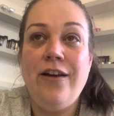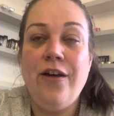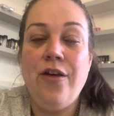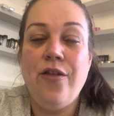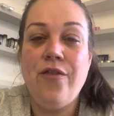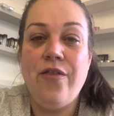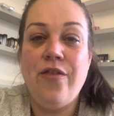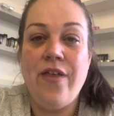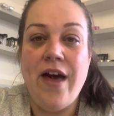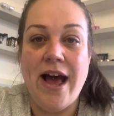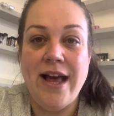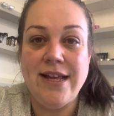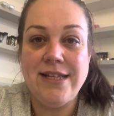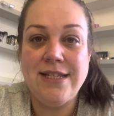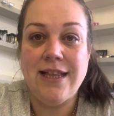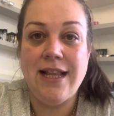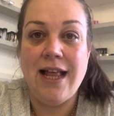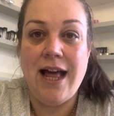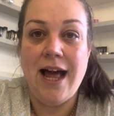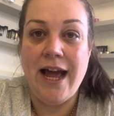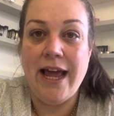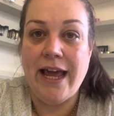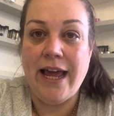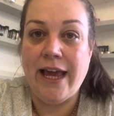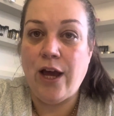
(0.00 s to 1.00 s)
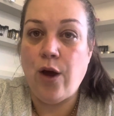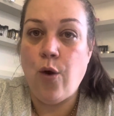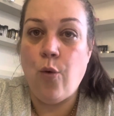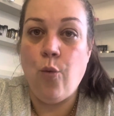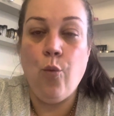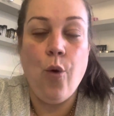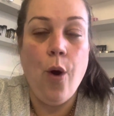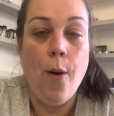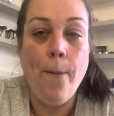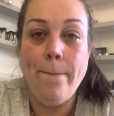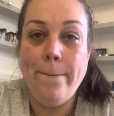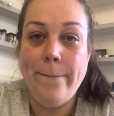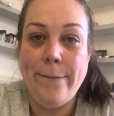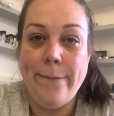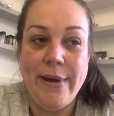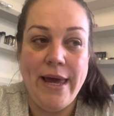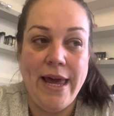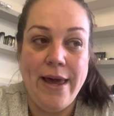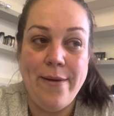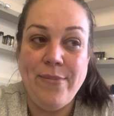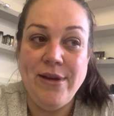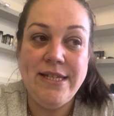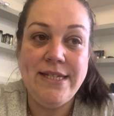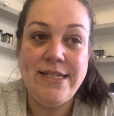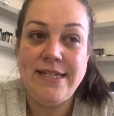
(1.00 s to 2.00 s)
that's like one
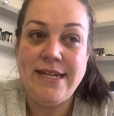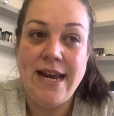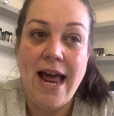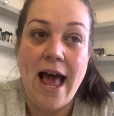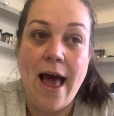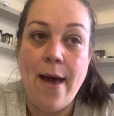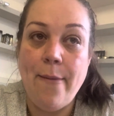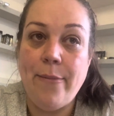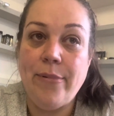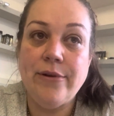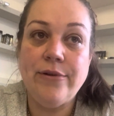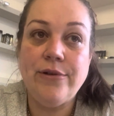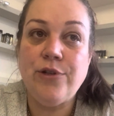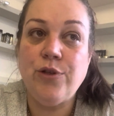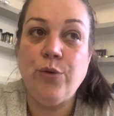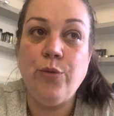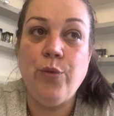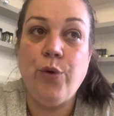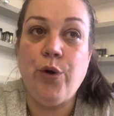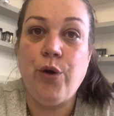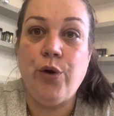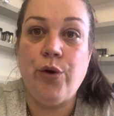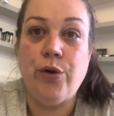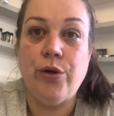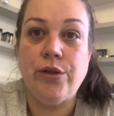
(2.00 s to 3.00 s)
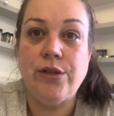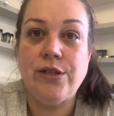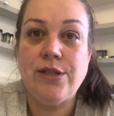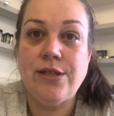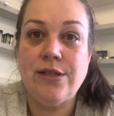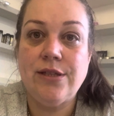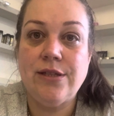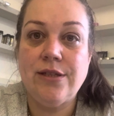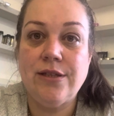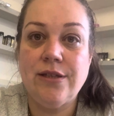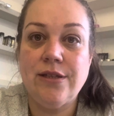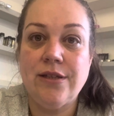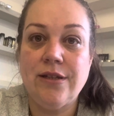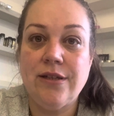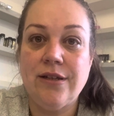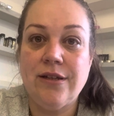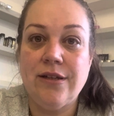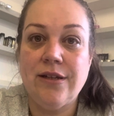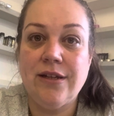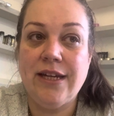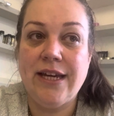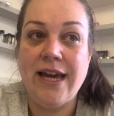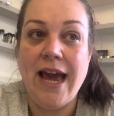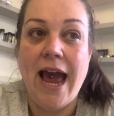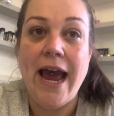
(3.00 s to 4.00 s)
baby step towards
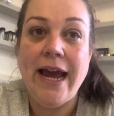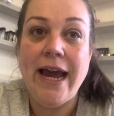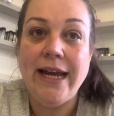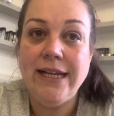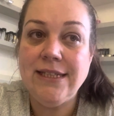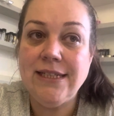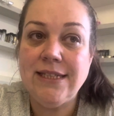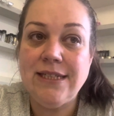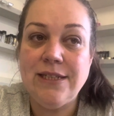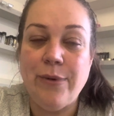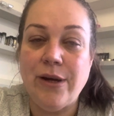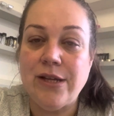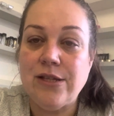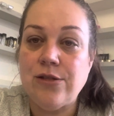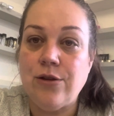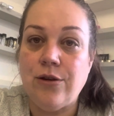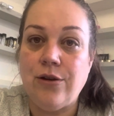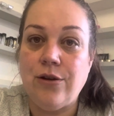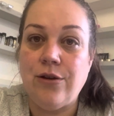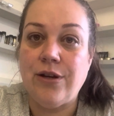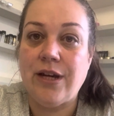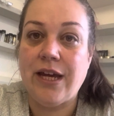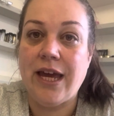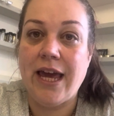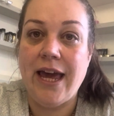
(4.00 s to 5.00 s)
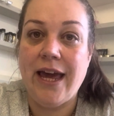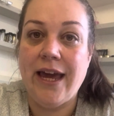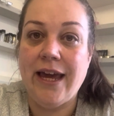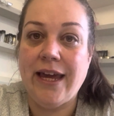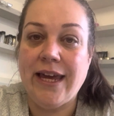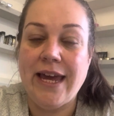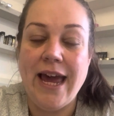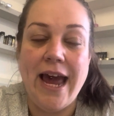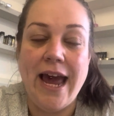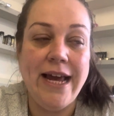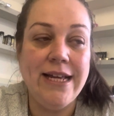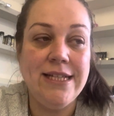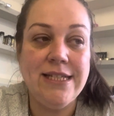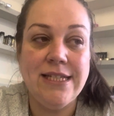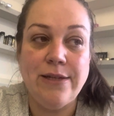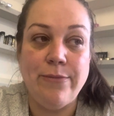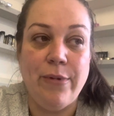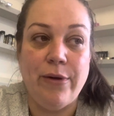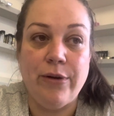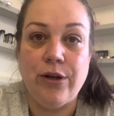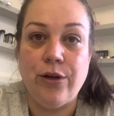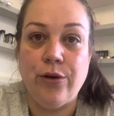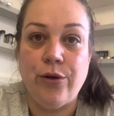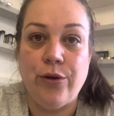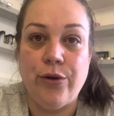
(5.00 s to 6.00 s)
getting to my target and getting to
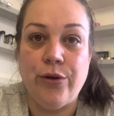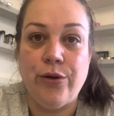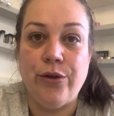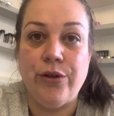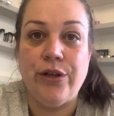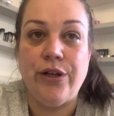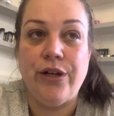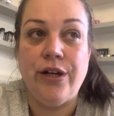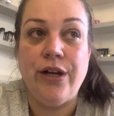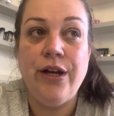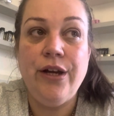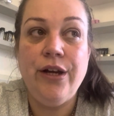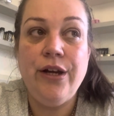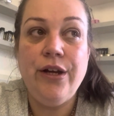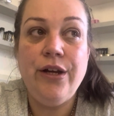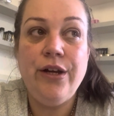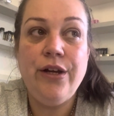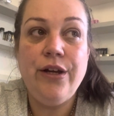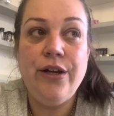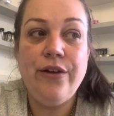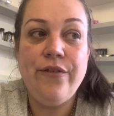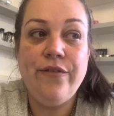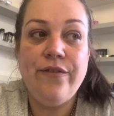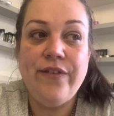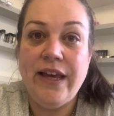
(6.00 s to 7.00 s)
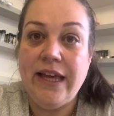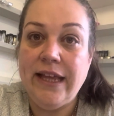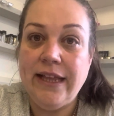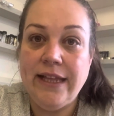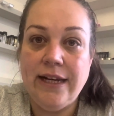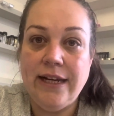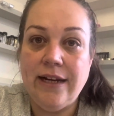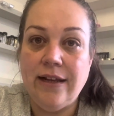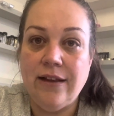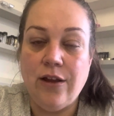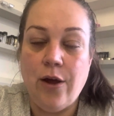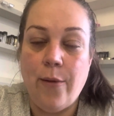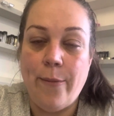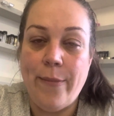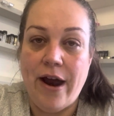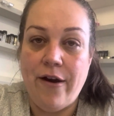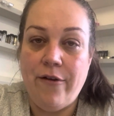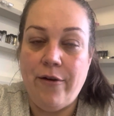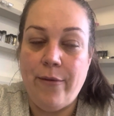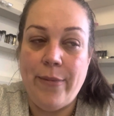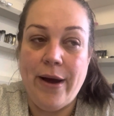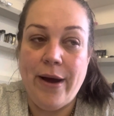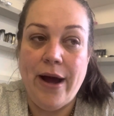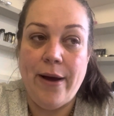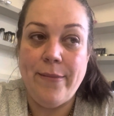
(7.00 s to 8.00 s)
my goal and feeling a lot better
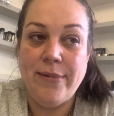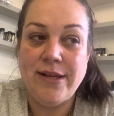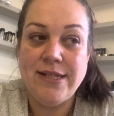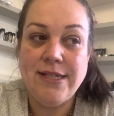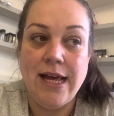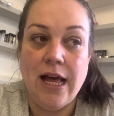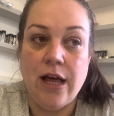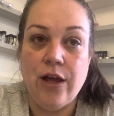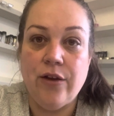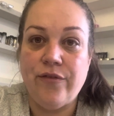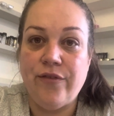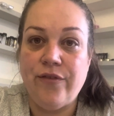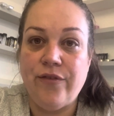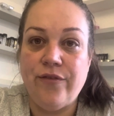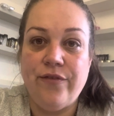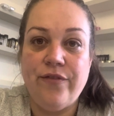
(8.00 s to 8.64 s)
about myself and